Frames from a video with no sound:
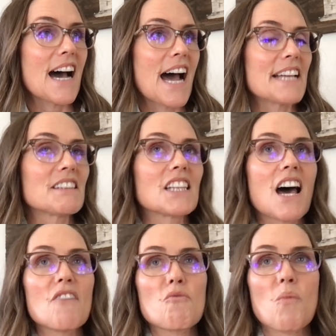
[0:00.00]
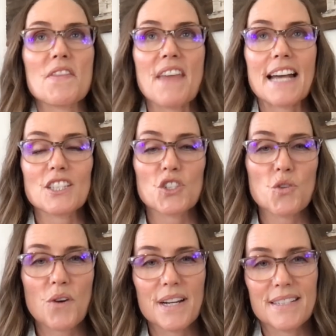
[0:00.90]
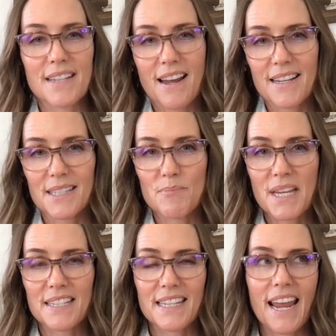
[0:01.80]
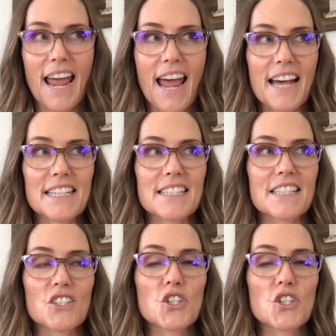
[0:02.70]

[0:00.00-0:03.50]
I love what that story does because it has